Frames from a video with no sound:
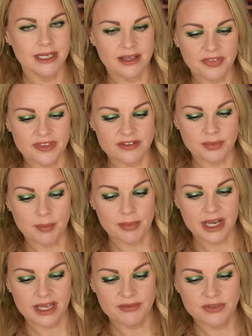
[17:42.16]
not this one,
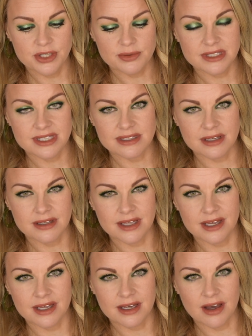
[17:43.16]
but I have used this
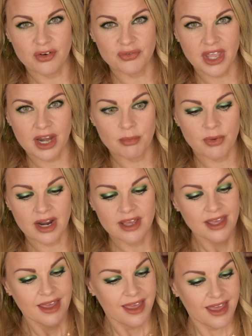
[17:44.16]
off camera.
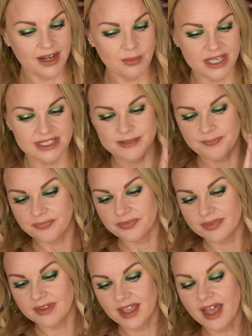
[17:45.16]
Anyways,
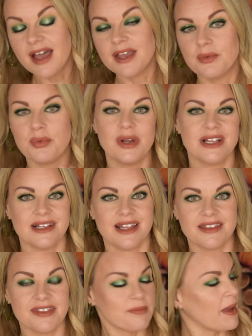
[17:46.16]
I really
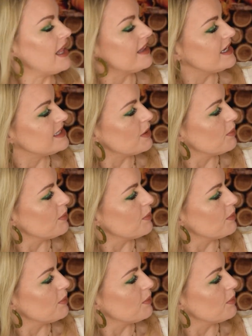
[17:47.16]
like this palette.